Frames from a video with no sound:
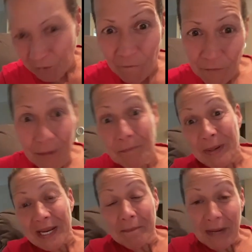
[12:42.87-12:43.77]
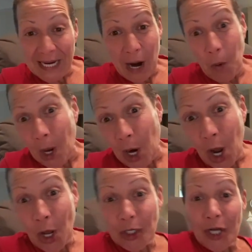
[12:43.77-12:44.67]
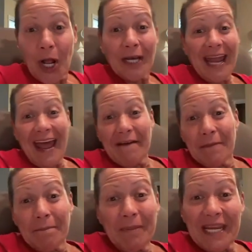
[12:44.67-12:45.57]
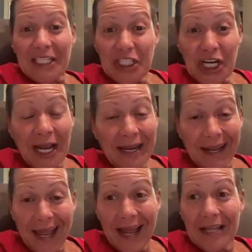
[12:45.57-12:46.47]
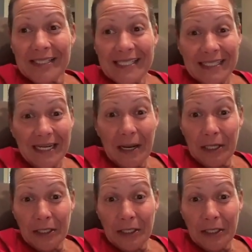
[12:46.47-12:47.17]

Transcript: For big money. I want all y'all to have a big giant house, and